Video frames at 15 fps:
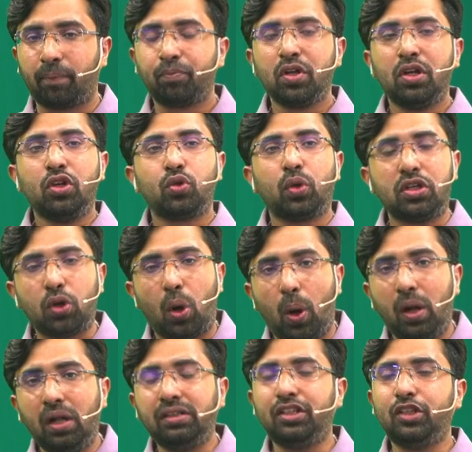So guys, all
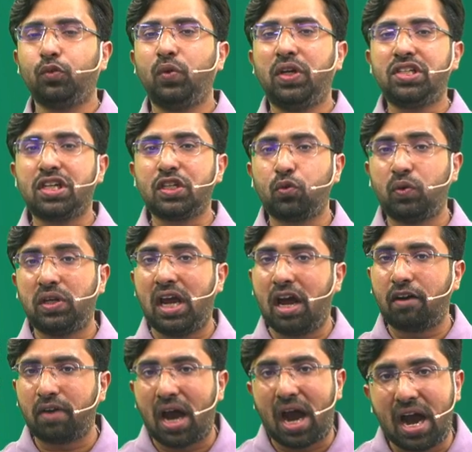these features we have
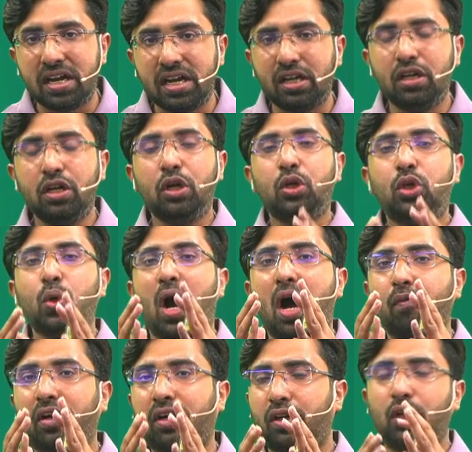added to our
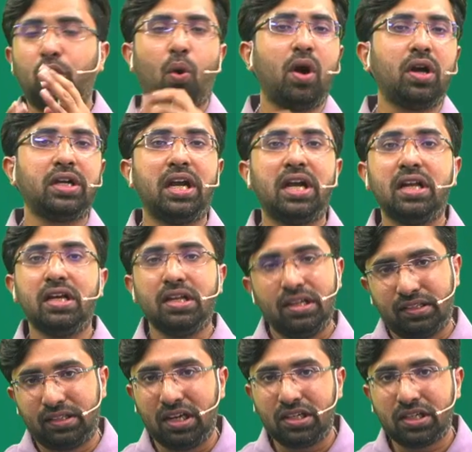recorded
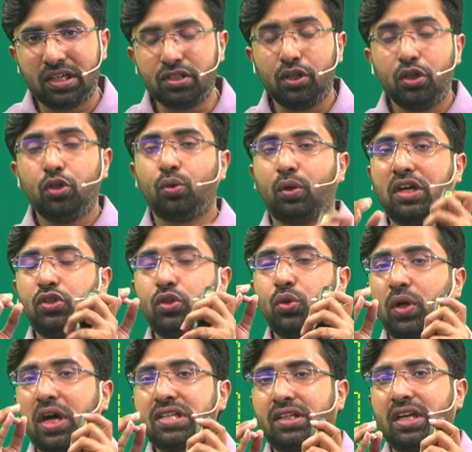sessions. So guys, you guys
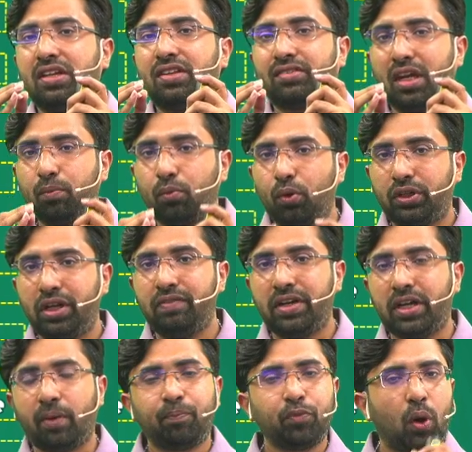can stay motivated
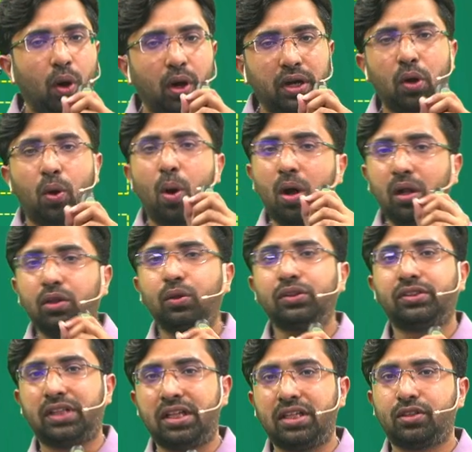on all those
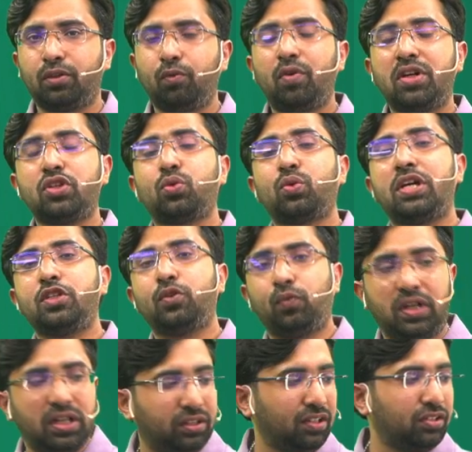things where students feel
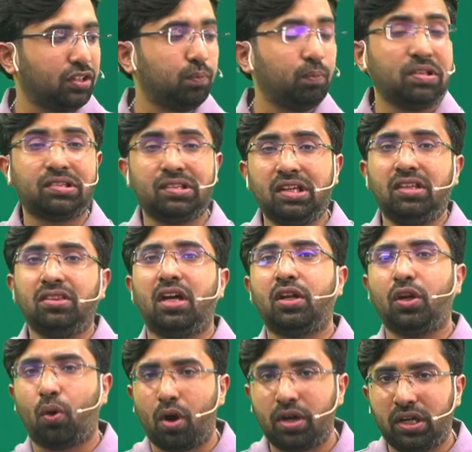this is missing in the
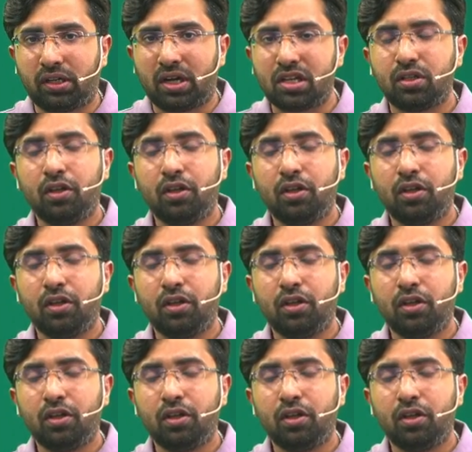recorded class.